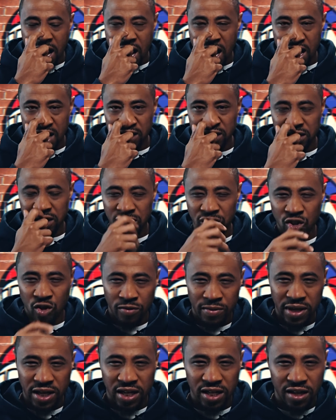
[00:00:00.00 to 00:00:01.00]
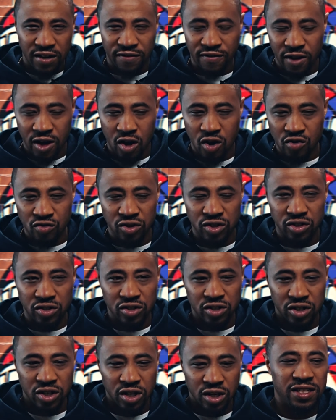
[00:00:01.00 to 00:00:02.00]
eyes to so many different
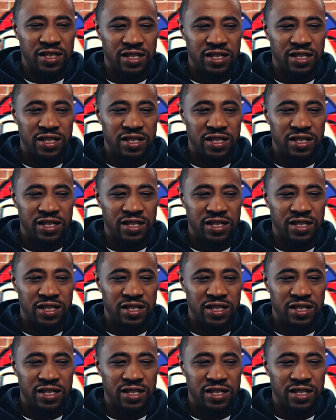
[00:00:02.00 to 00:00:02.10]
cultures.